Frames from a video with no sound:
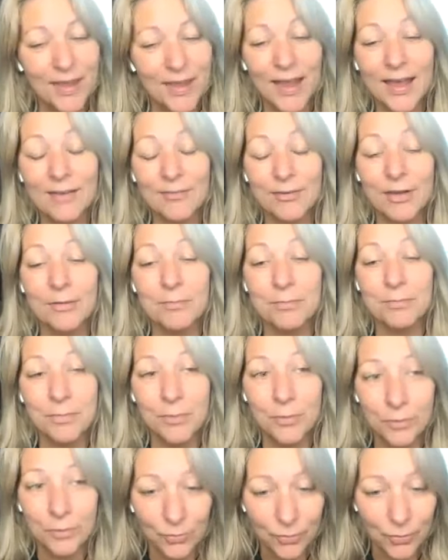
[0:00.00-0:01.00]
Have a
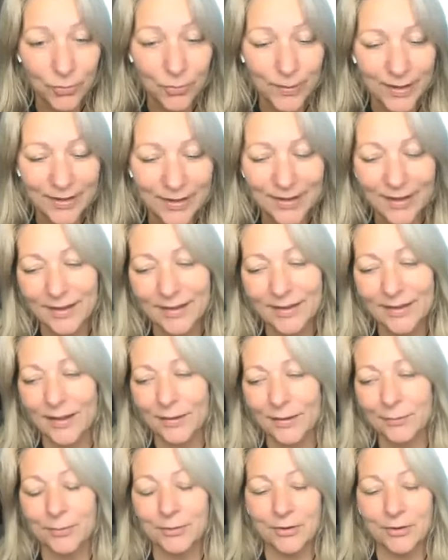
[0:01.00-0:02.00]
beautiful week, and
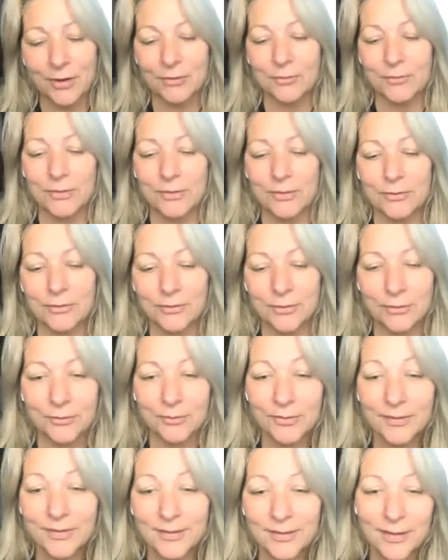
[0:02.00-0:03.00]
I will talk with you soon.
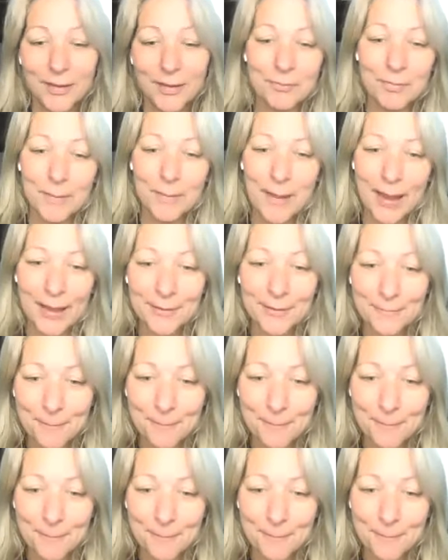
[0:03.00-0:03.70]
Bye-bye.